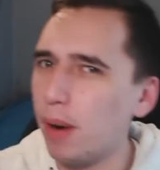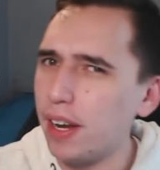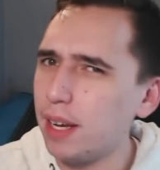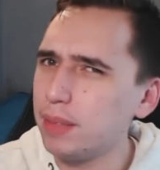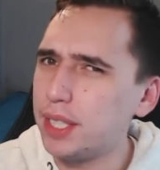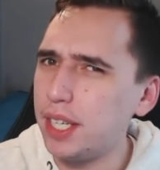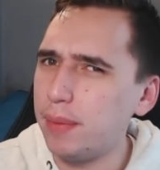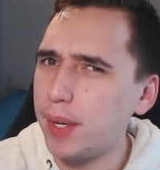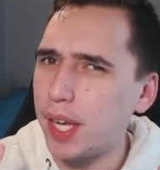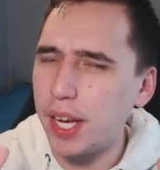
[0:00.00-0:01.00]
My name is
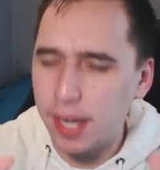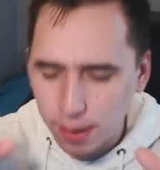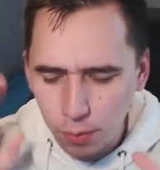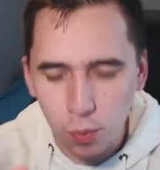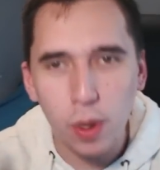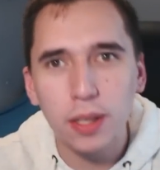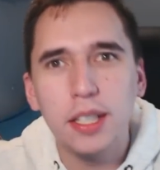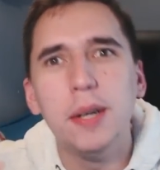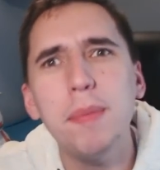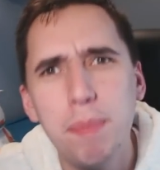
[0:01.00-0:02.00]
DV Geek and
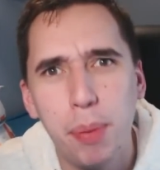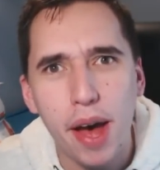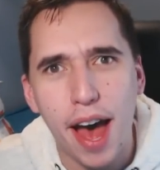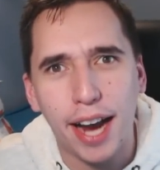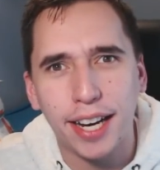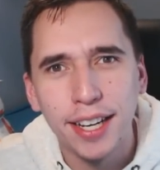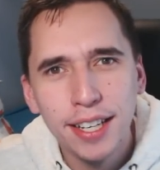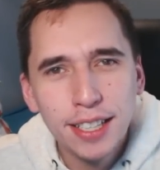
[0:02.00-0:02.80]
welcome back